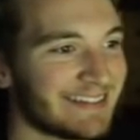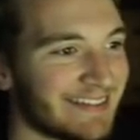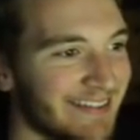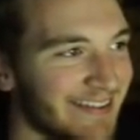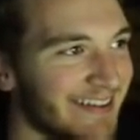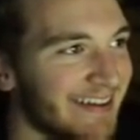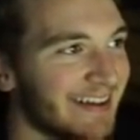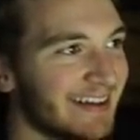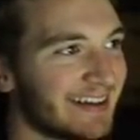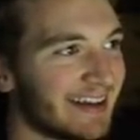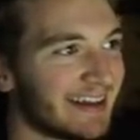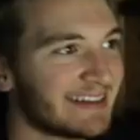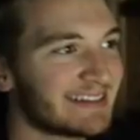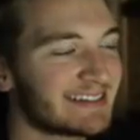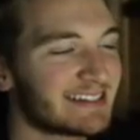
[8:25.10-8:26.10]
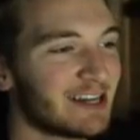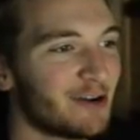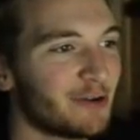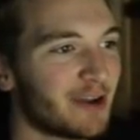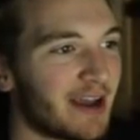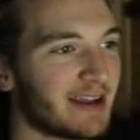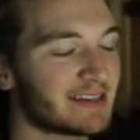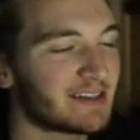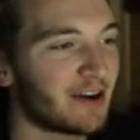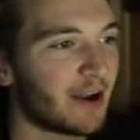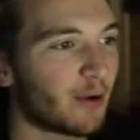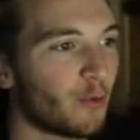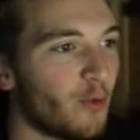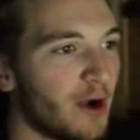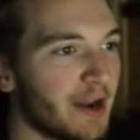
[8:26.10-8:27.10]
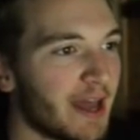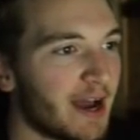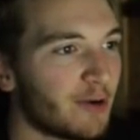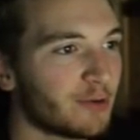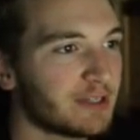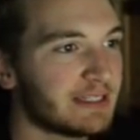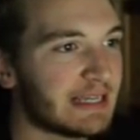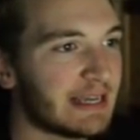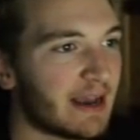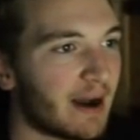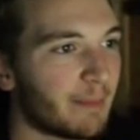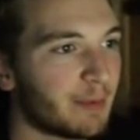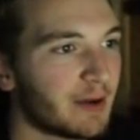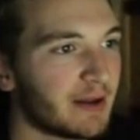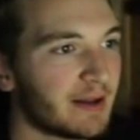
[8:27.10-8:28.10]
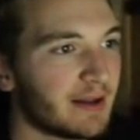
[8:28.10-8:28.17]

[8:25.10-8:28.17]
dude. That is so nice. All right, one out with D up.